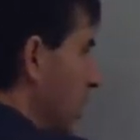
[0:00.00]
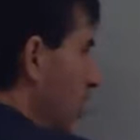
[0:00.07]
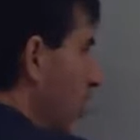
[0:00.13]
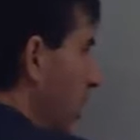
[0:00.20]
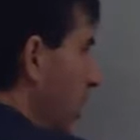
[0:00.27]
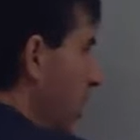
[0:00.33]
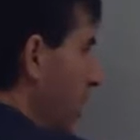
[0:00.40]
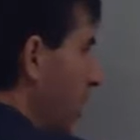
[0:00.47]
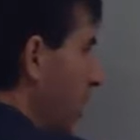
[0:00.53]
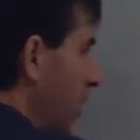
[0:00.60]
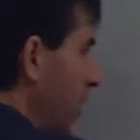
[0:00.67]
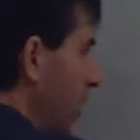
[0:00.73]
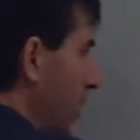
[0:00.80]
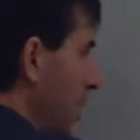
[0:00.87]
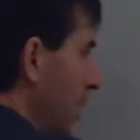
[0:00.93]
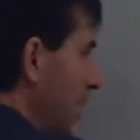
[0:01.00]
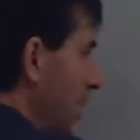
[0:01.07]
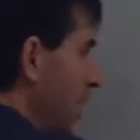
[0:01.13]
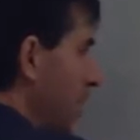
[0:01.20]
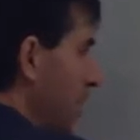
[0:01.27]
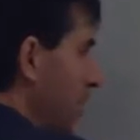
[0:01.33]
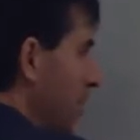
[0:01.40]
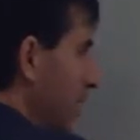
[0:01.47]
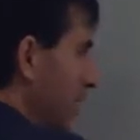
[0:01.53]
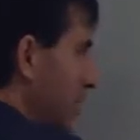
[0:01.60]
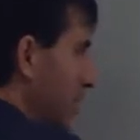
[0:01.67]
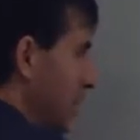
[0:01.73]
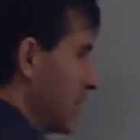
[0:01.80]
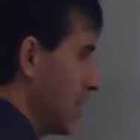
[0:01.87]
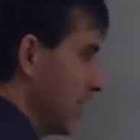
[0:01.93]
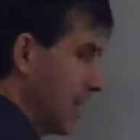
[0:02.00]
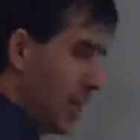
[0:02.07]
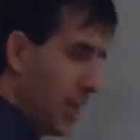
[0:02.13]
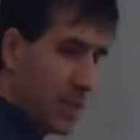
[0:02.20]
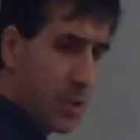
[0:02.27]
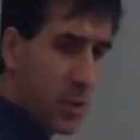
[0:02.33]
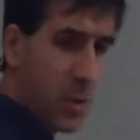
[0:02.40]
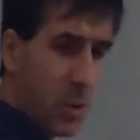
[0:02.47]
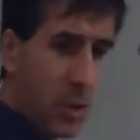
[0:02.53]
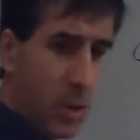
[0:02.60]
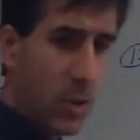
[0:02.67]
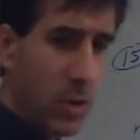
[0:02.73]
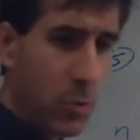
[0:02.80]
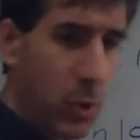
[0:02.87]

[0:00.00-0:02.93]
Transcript: what number would I make here to make this answer go good?